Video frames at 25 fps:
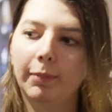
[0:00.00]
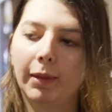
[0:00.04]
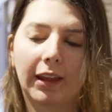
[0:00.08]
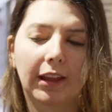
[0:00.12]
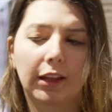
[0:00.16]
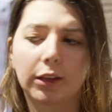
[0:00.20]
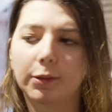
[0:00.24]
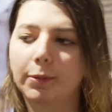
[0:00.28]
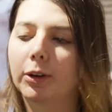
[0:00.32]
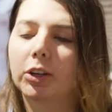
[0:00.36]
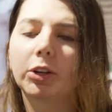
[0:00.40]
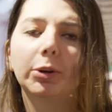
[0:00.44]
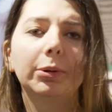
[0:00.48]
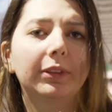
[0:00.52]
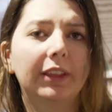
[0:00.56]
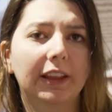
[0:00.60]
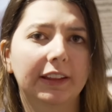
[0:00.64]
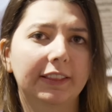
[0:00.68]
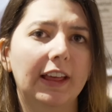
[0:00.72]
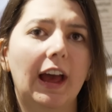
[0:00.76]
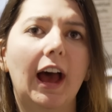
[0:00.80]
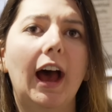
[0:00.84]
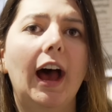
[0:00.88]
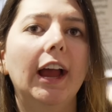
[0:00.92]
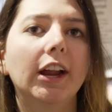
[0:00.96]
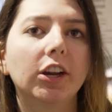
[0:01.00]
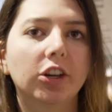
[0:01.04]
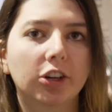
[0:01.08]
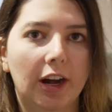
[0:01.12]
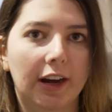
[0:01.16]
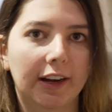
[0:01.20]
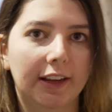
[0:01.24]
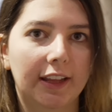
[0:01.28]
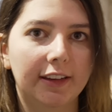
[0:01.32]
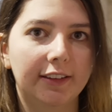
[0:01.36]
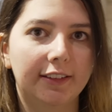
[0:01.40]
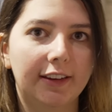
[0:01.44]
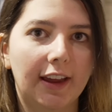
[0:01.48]
like especially with like the eye
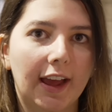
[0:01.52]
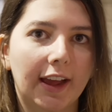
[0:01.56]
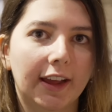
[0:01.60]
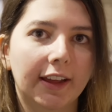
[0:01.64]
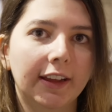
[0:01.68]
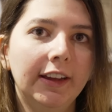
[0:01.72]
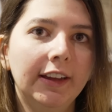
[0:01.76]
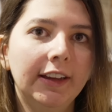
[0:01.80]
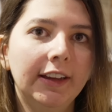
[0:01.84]
tracking tech,